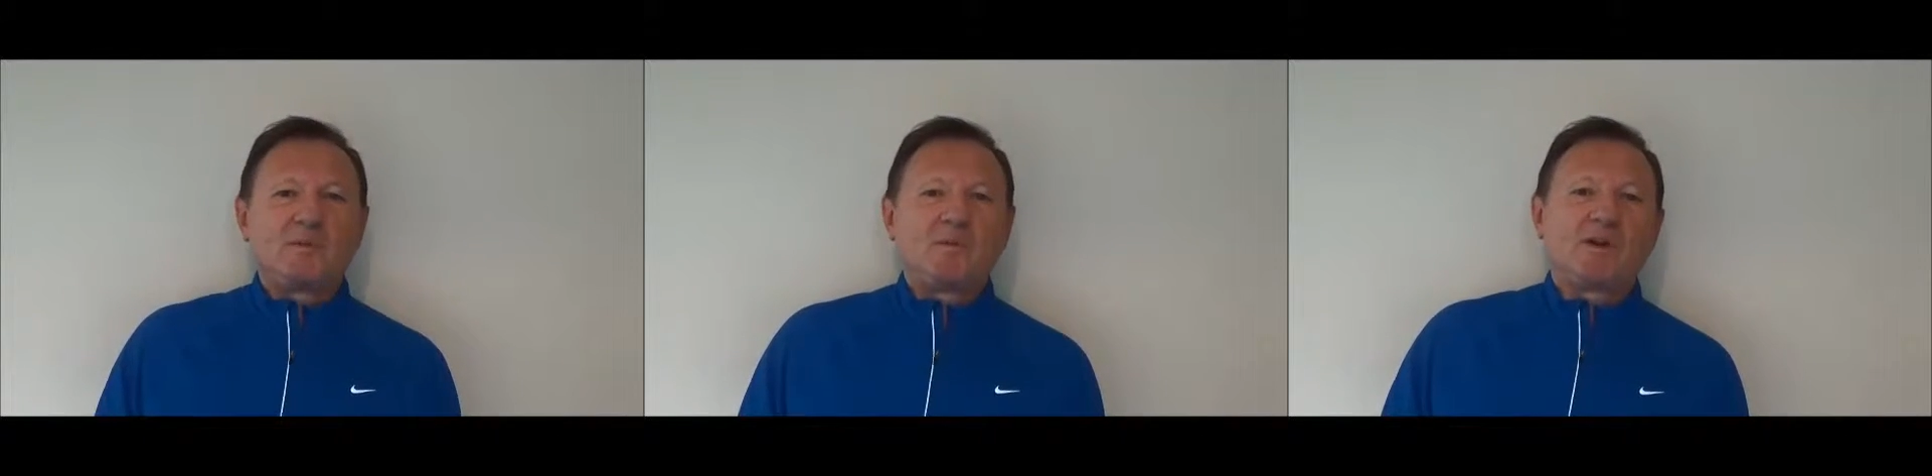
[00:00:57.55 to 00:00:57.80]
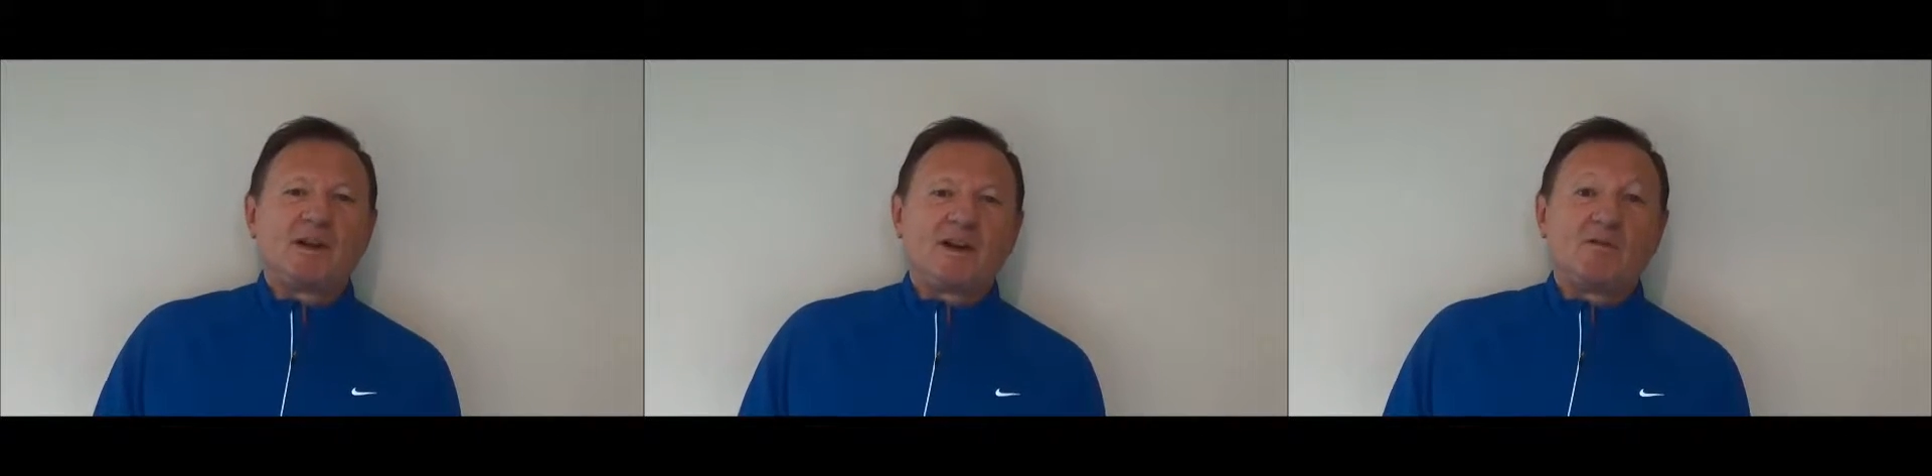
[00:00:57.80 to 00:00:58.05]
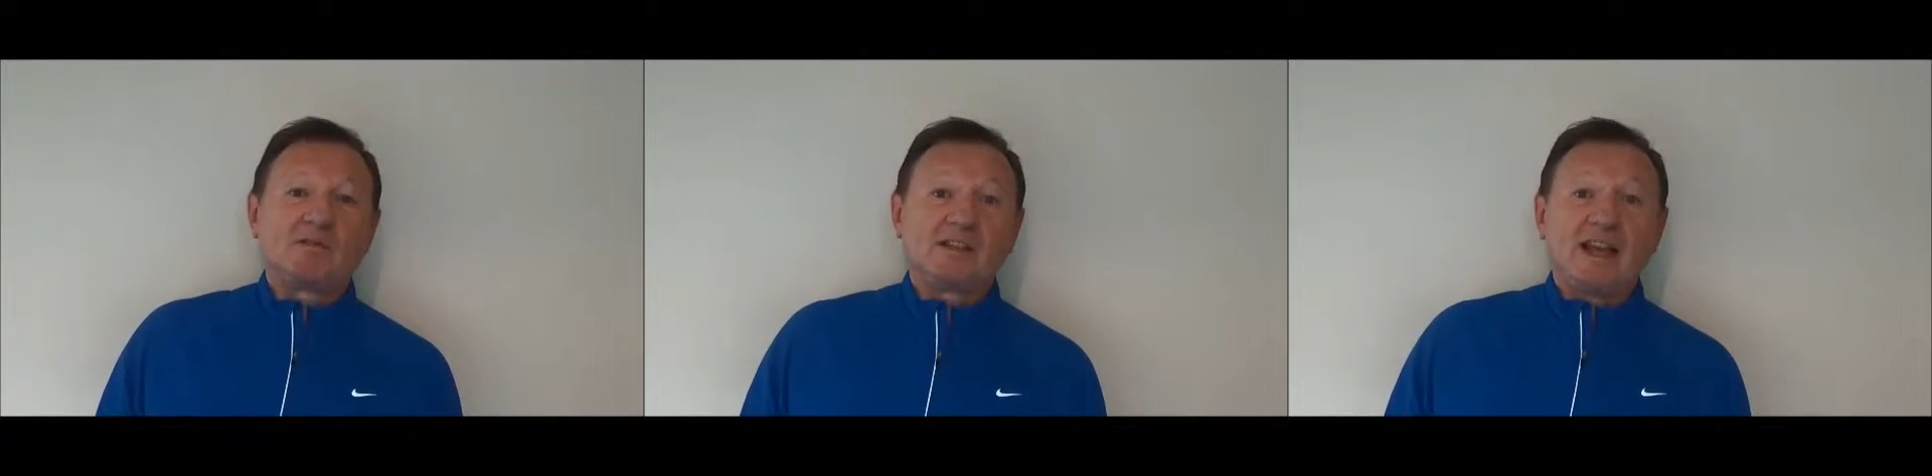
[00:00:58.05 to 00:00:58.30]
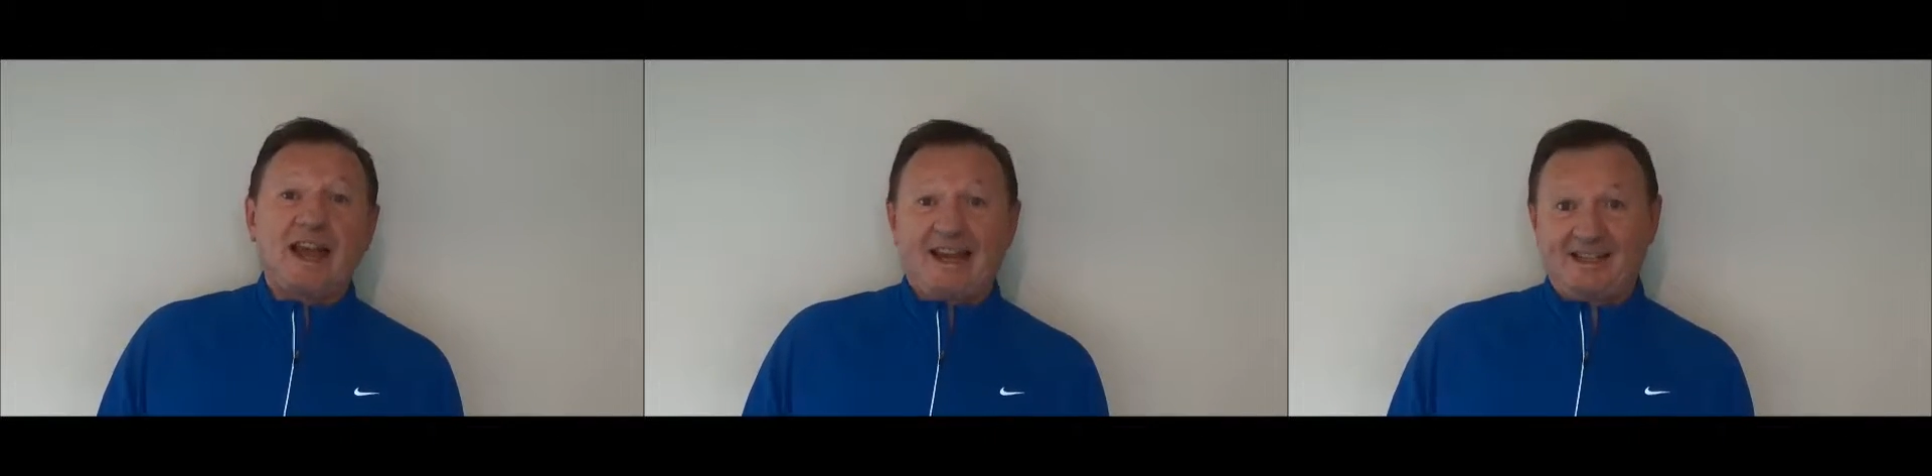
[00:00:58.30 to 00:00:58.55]
anybody
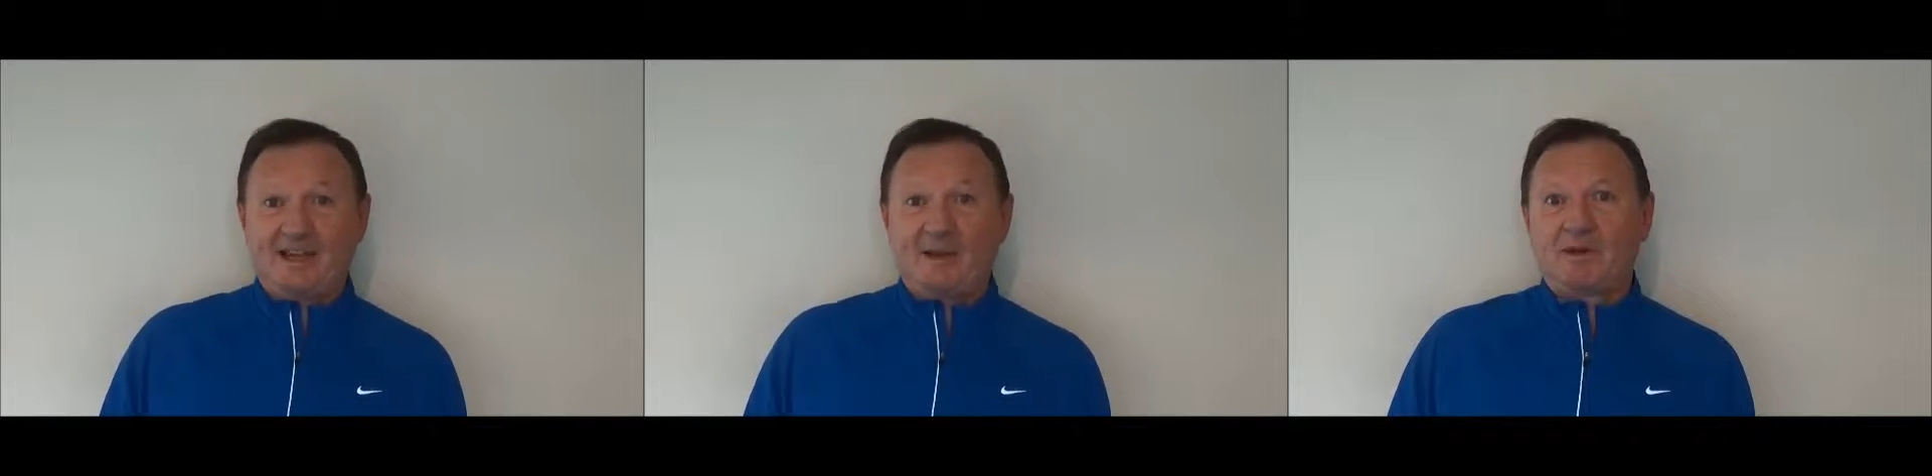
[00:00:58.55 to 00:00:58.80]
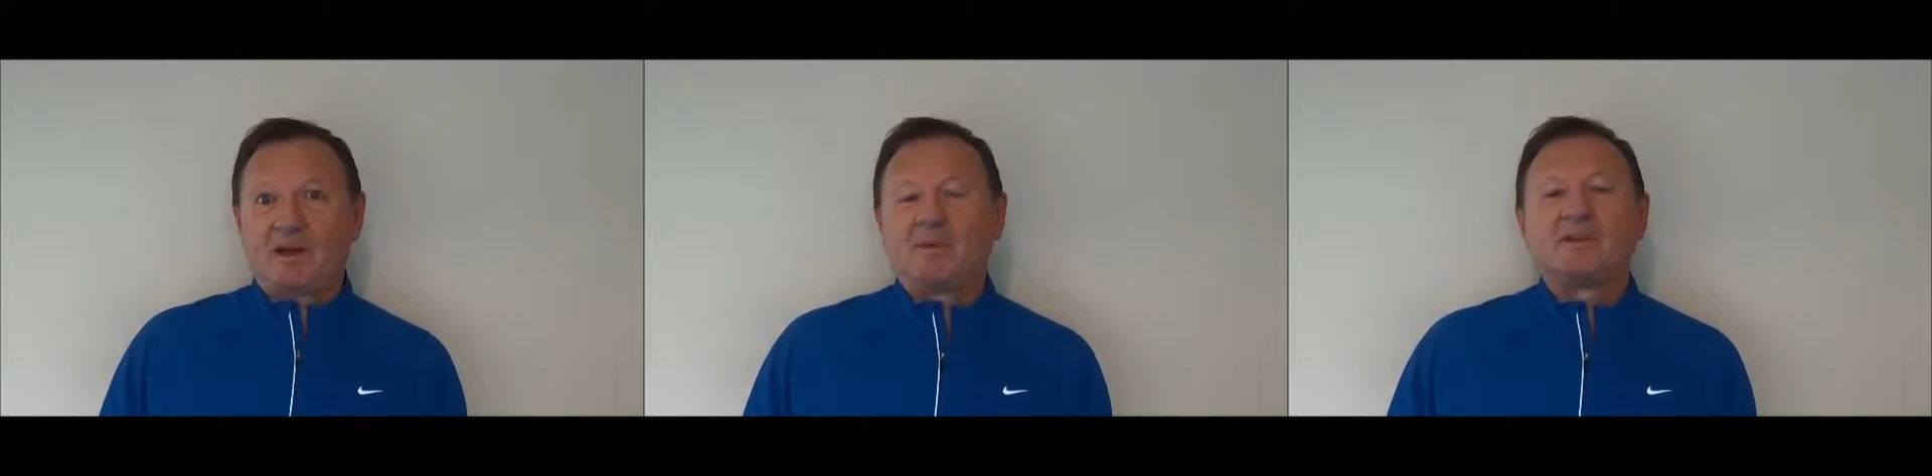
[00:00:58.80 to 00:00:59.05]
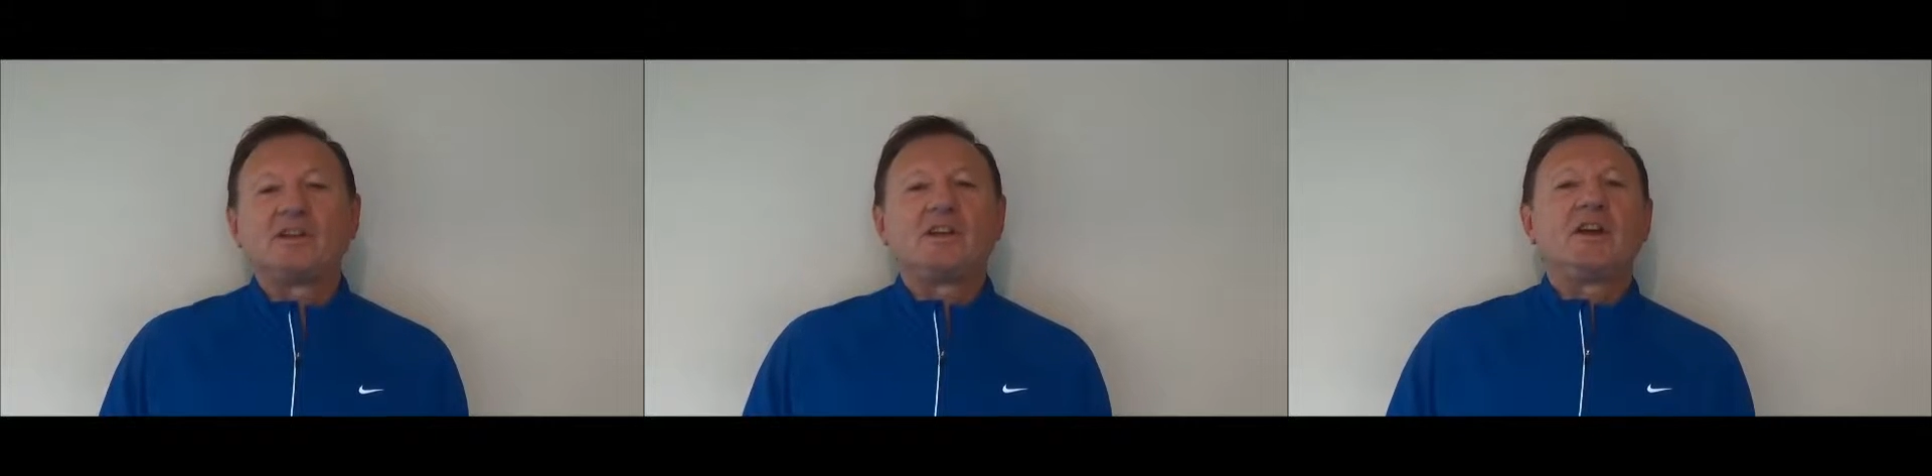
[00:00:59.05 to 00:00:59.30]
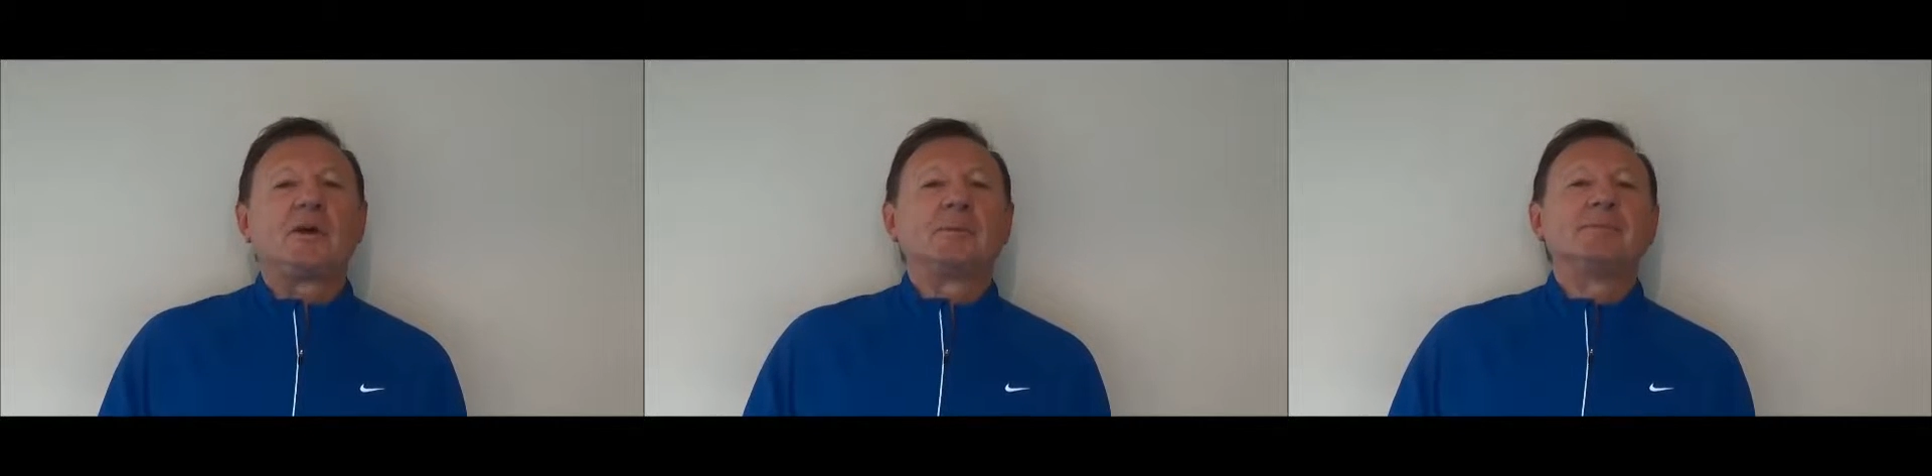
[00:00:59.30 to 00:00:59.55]
else except coming to
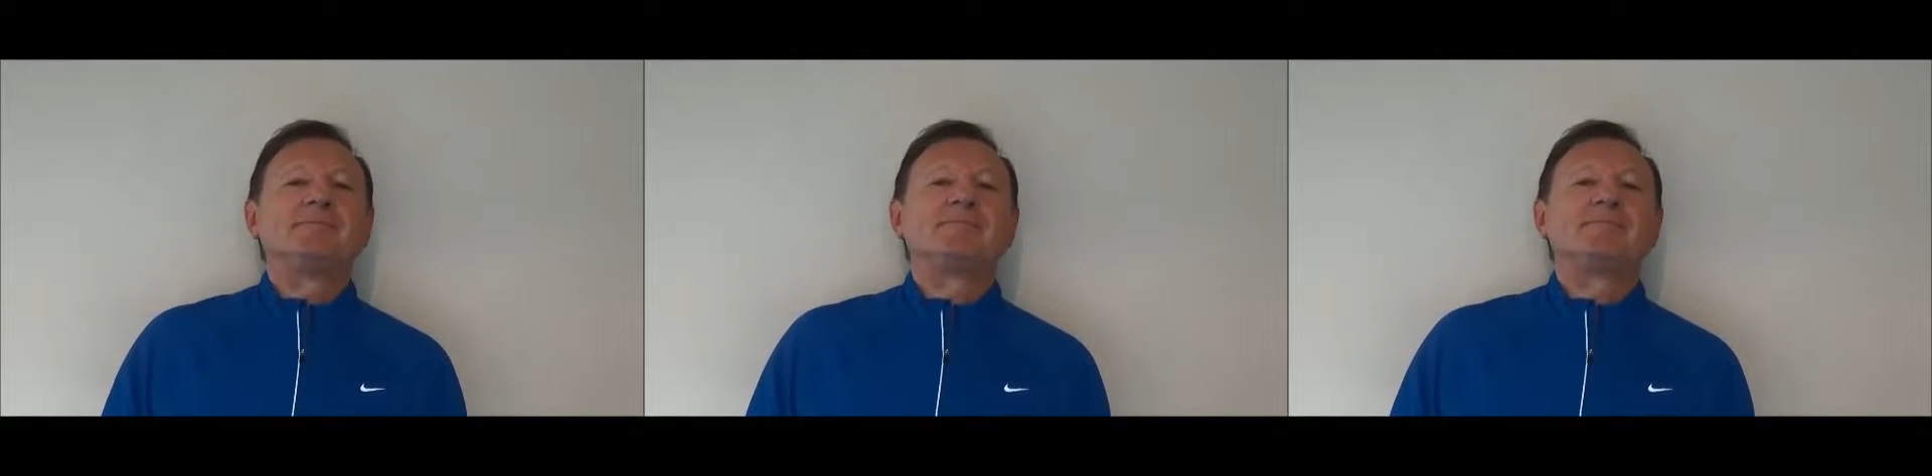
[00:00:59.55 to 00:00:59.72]
you?